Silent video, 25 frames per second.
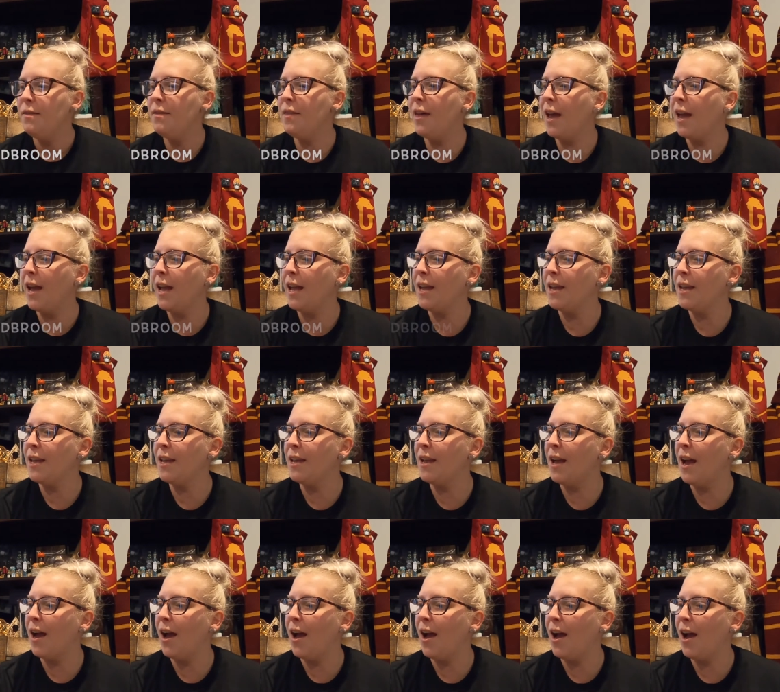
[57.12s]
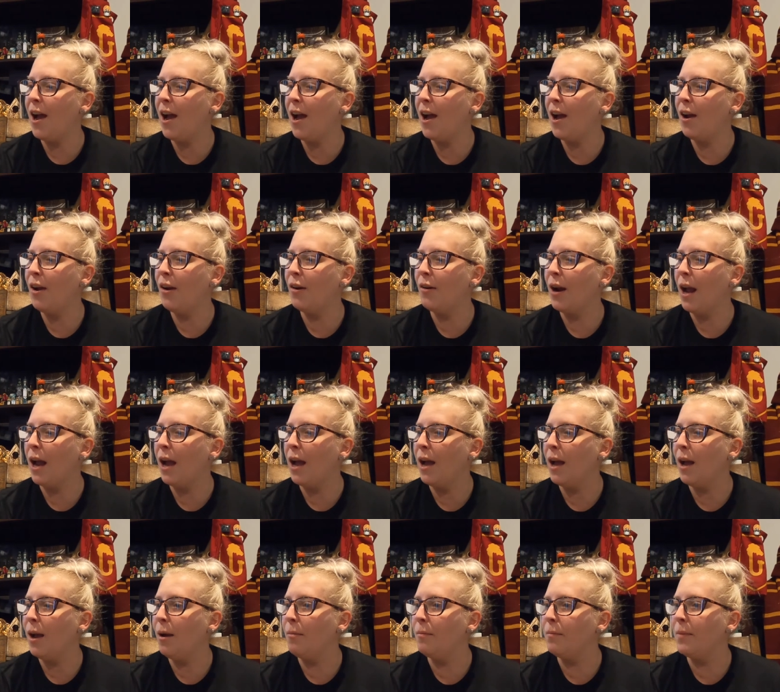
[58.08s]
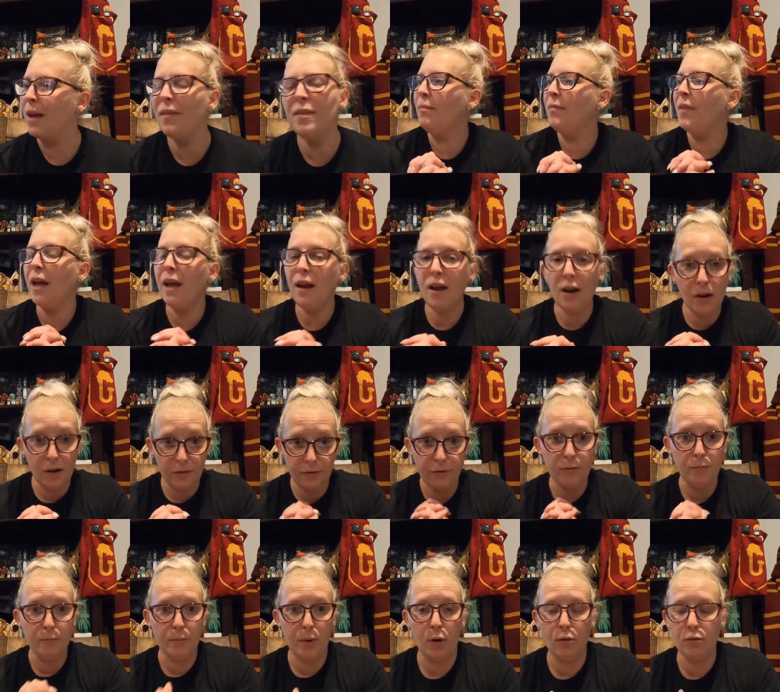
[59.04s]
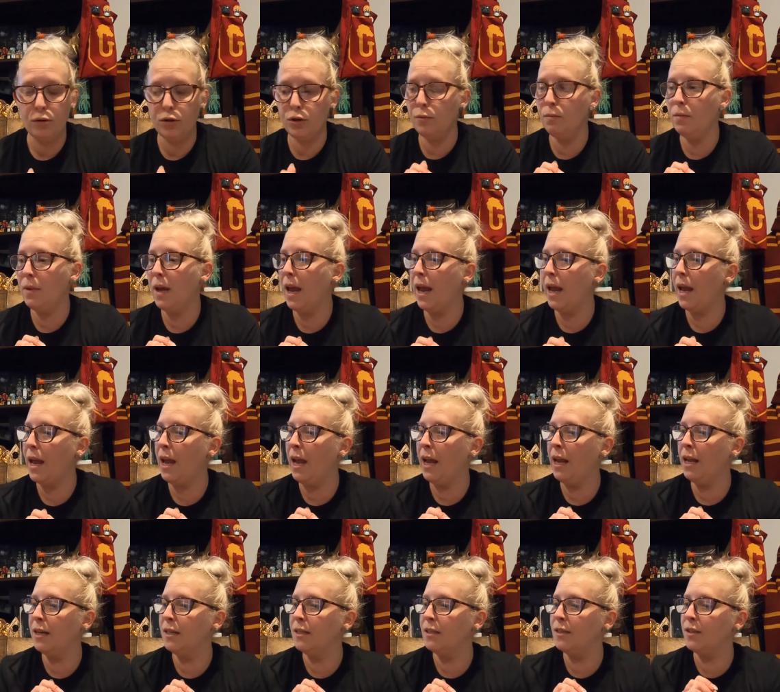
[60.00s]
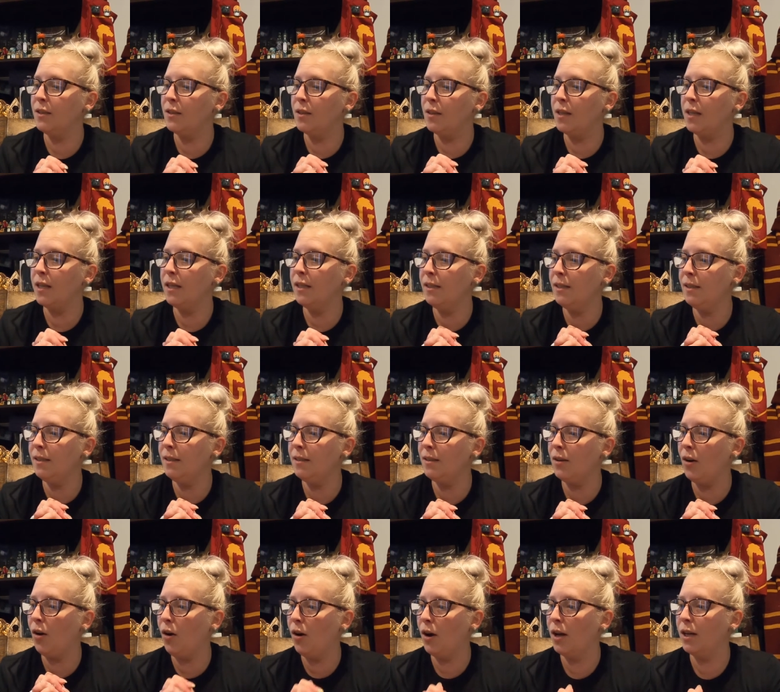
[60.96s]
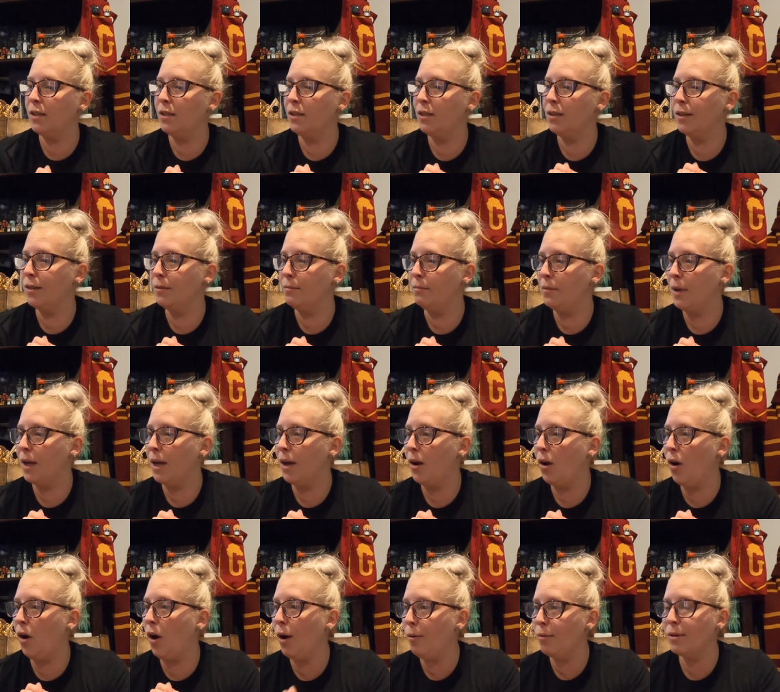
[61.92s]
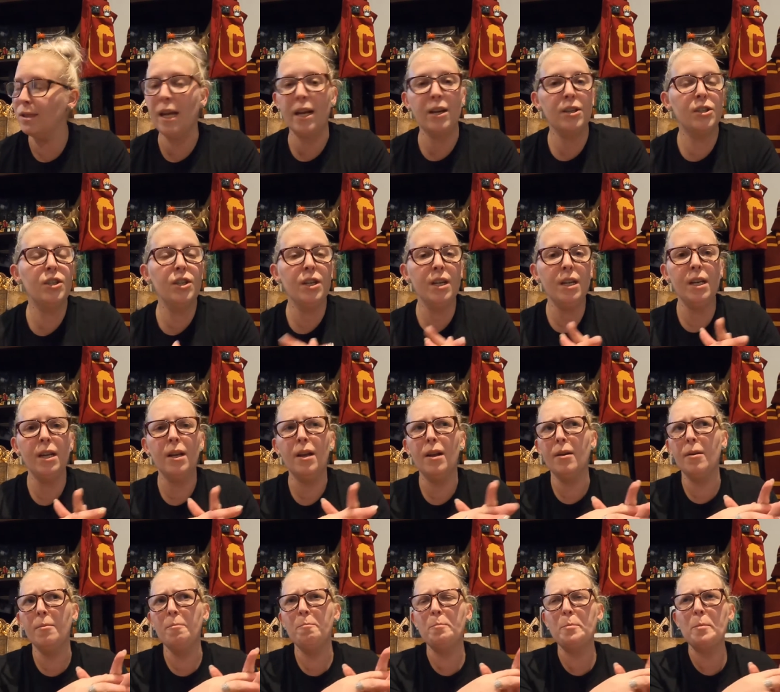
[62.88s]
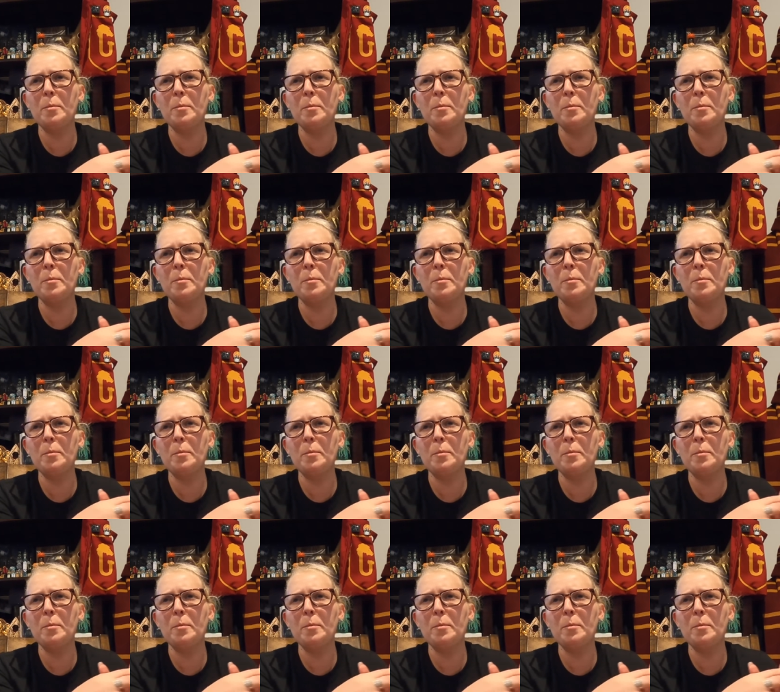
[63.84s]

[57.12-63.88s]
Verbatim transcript: They are um, um, they are from Belgium, and this item I was actually